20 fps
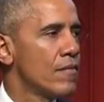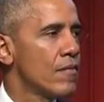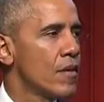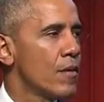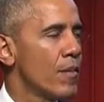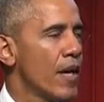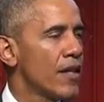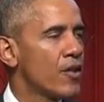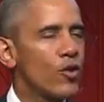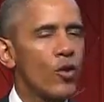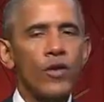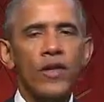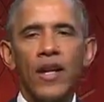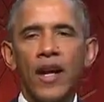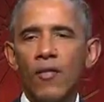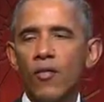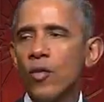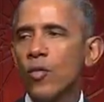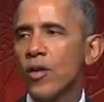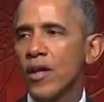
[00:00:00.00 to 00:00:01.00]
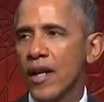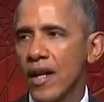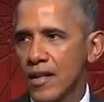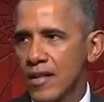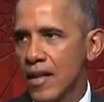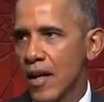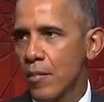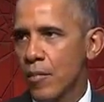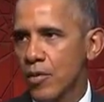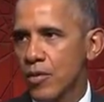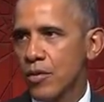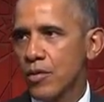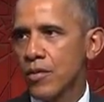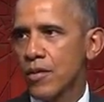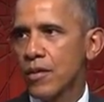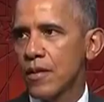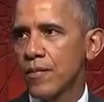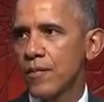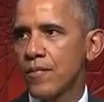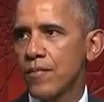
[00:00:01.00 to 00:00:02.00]
to make sure that everyone has
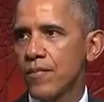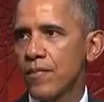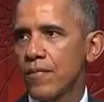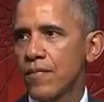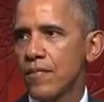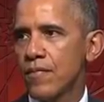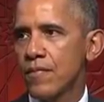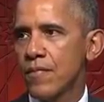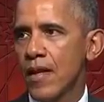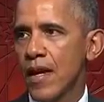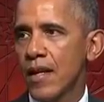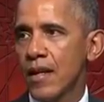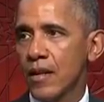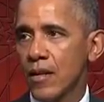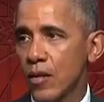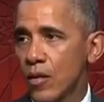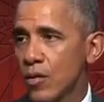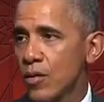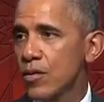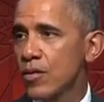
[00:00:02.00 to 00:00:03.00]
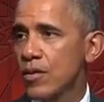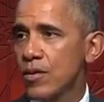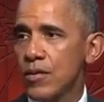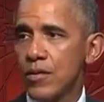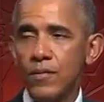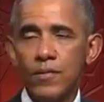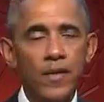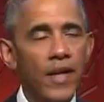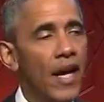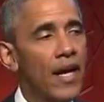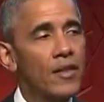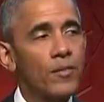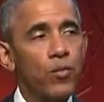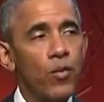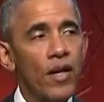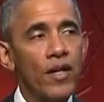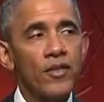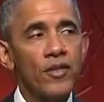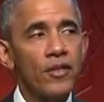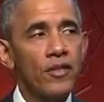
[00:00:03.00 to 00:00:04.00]
opportunity. That includes the
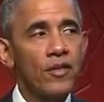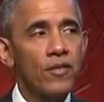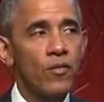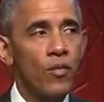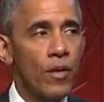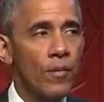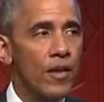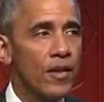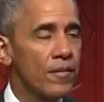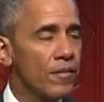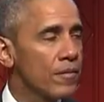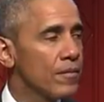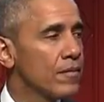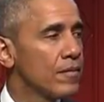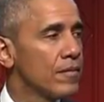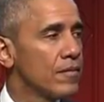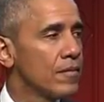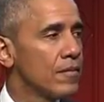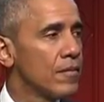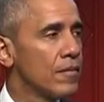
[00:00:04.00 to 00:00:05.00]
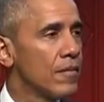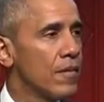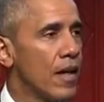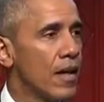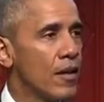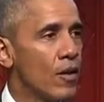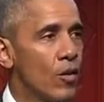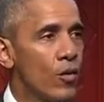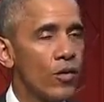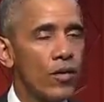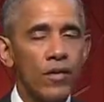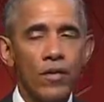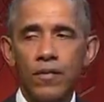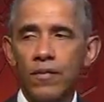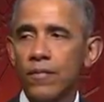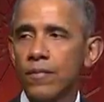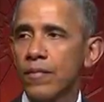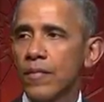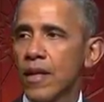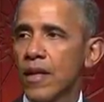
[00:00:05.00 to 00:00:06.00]
aspirations of women and youth
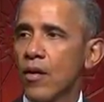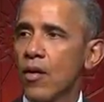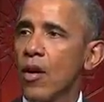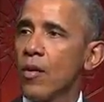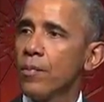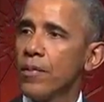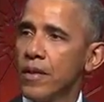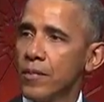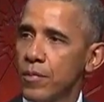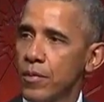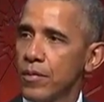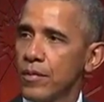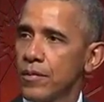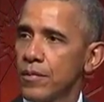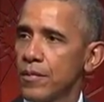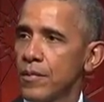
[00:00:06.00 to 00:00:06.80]
and all people.